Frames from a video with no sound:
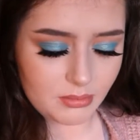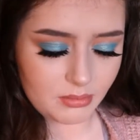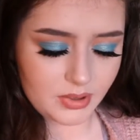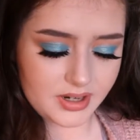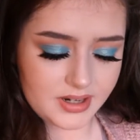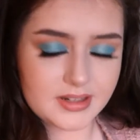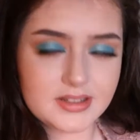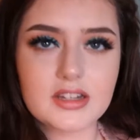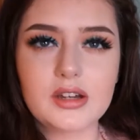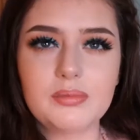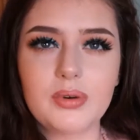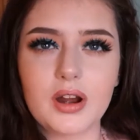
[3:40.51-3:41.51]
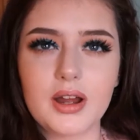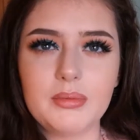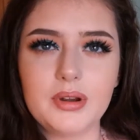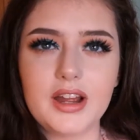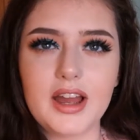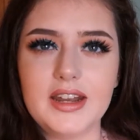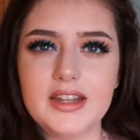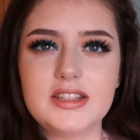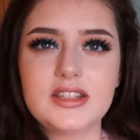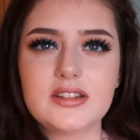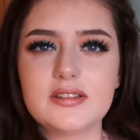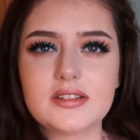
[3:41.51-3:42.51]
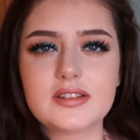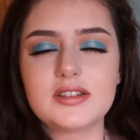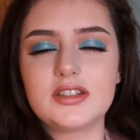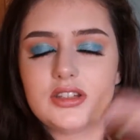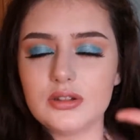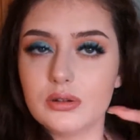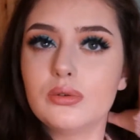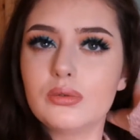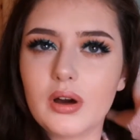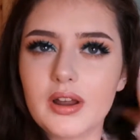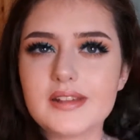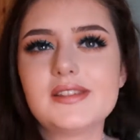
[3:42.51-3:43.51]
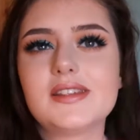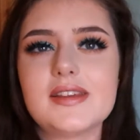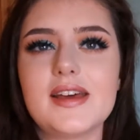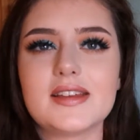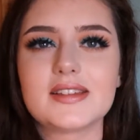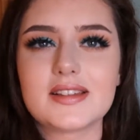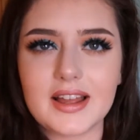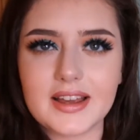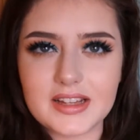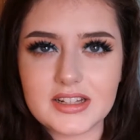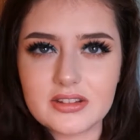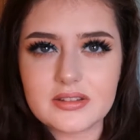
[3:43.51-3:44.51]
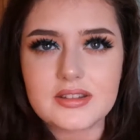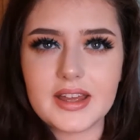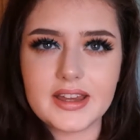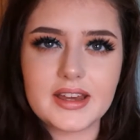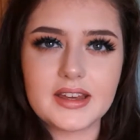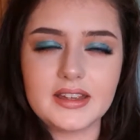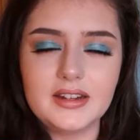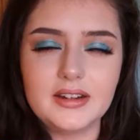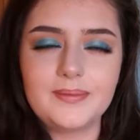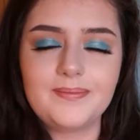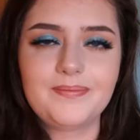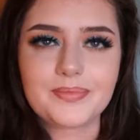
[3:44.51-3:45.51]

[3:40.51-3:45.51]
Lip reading: But it is a good primer, and it does do what it says. Like it does, like, you know,